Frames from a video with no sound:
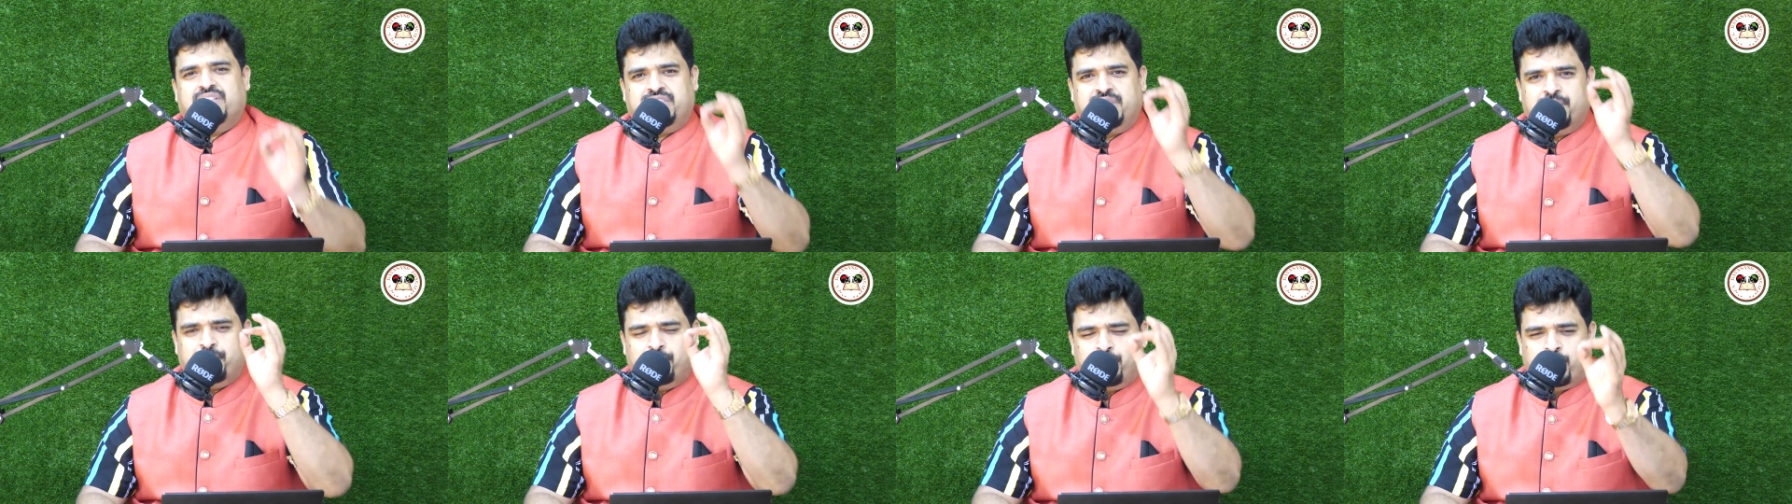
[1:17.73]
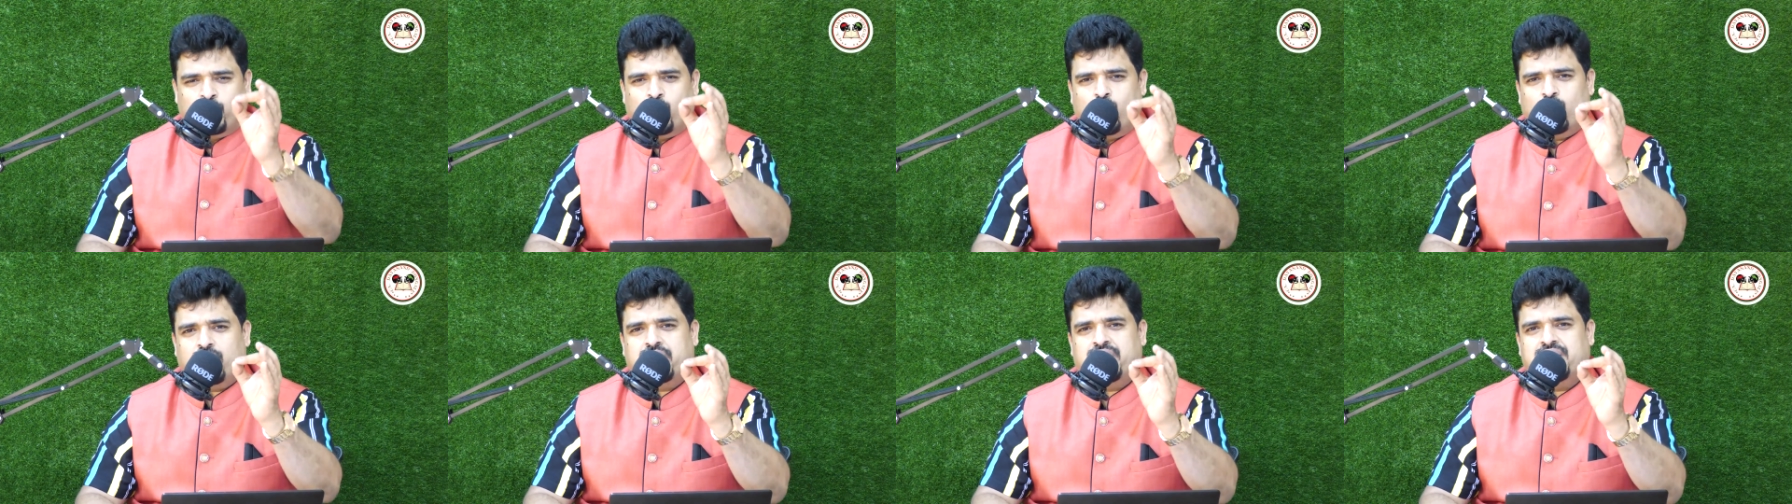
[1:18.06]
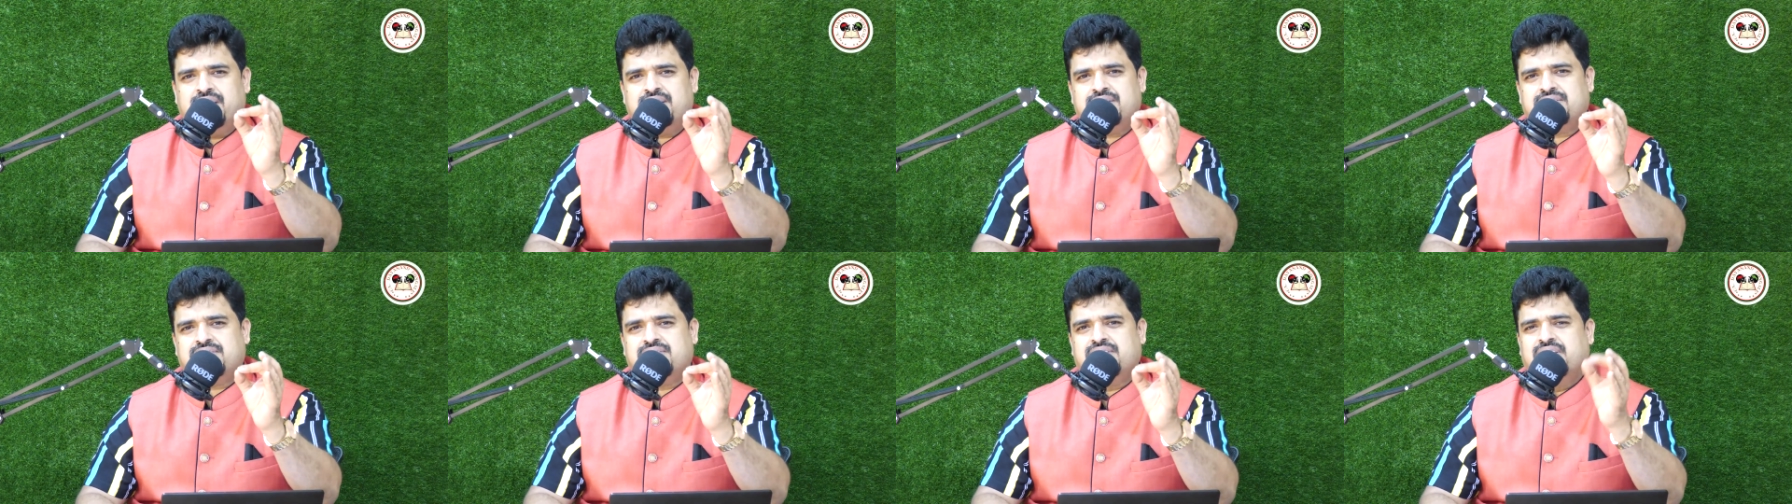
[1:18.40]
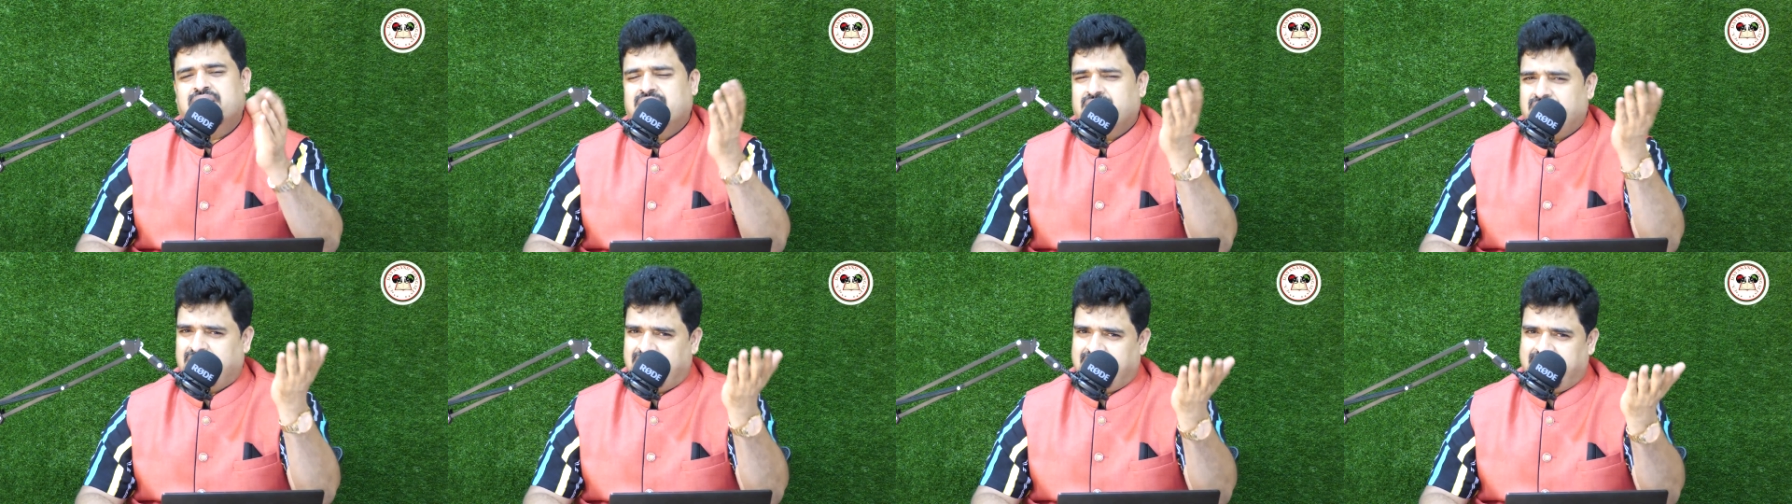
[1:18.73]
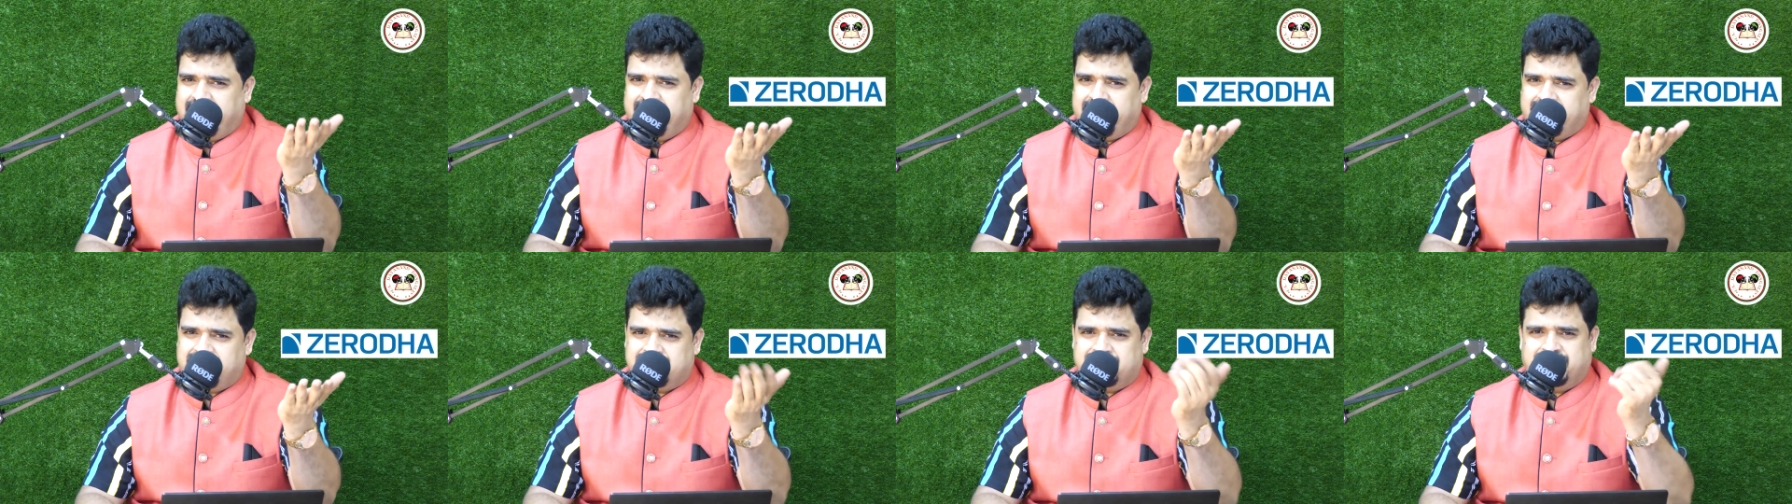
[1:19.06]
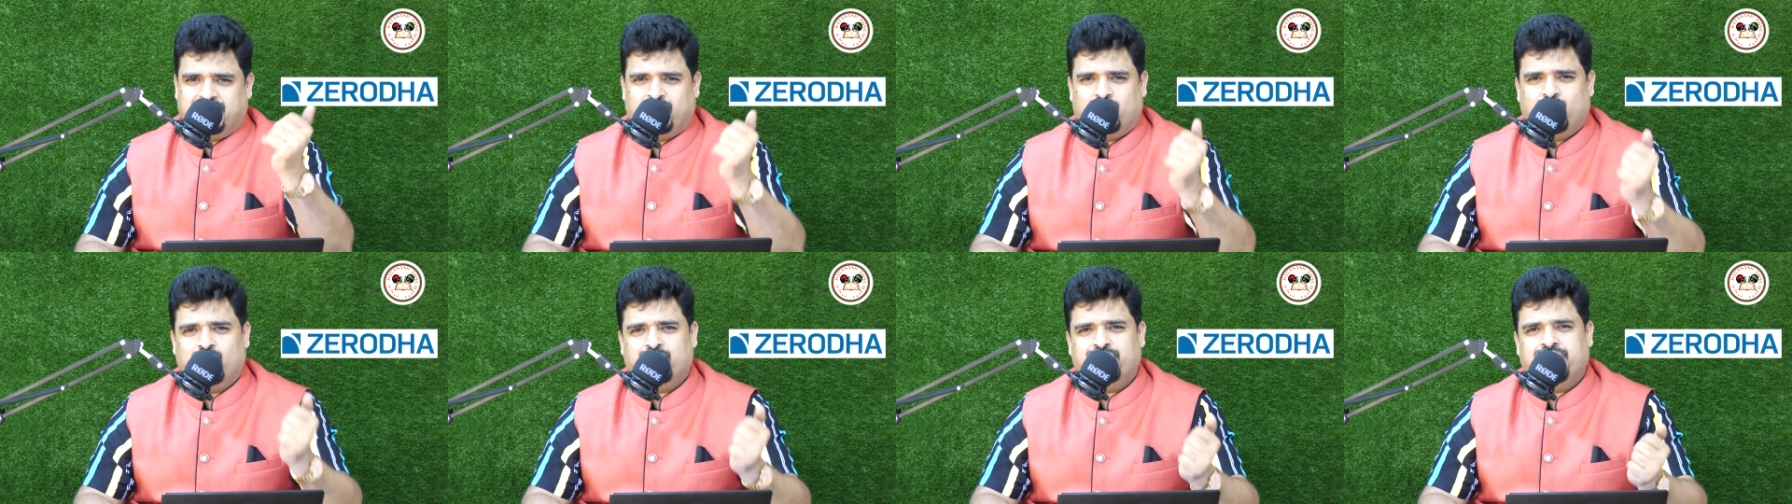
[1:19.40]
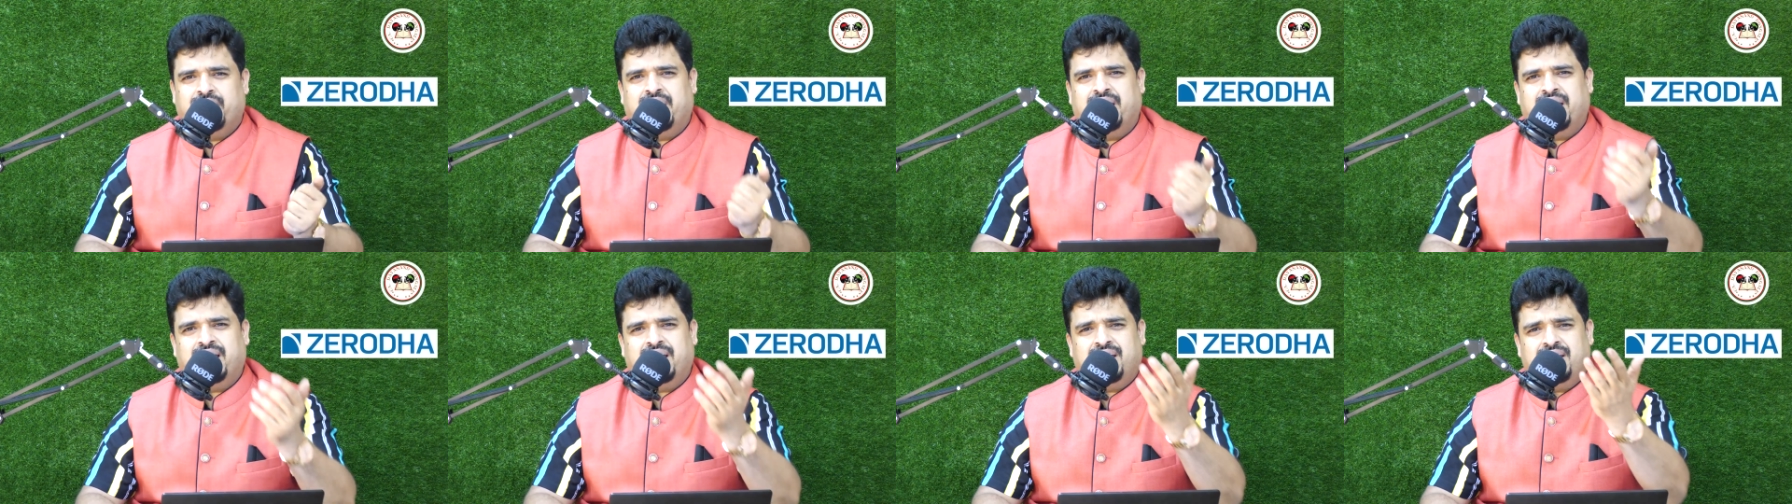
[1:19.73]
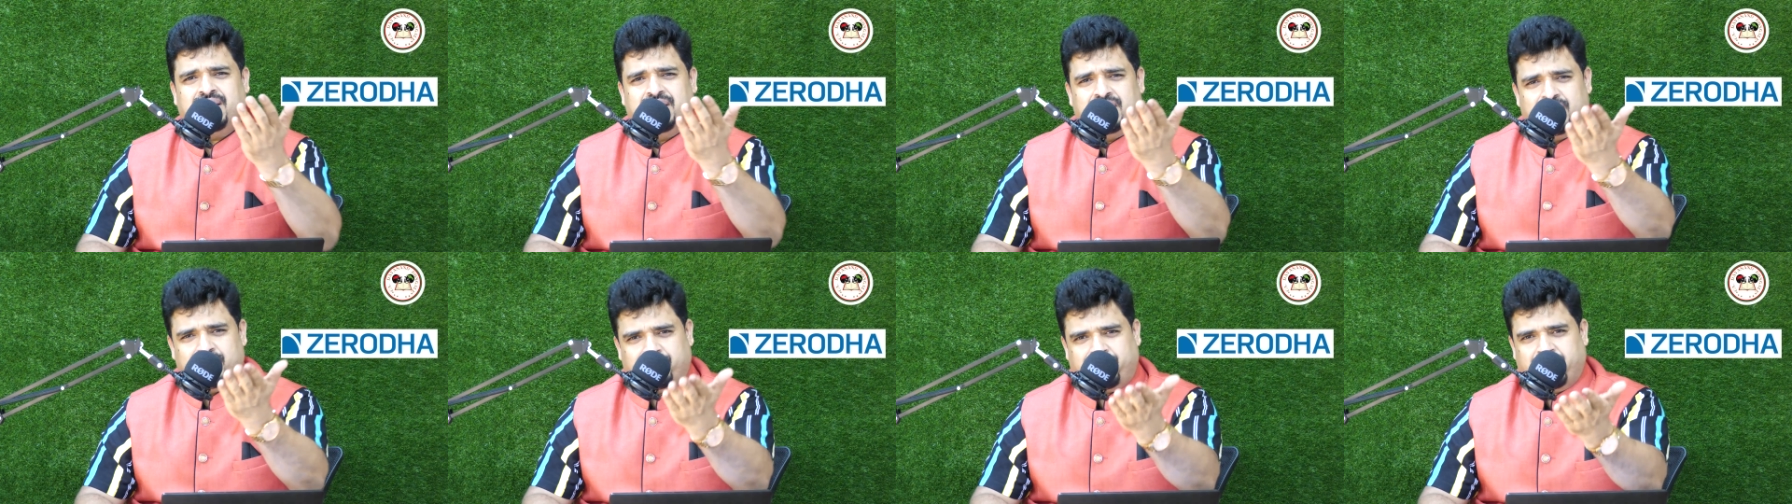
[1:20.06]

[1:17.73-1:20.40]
the brokers like Zerodha,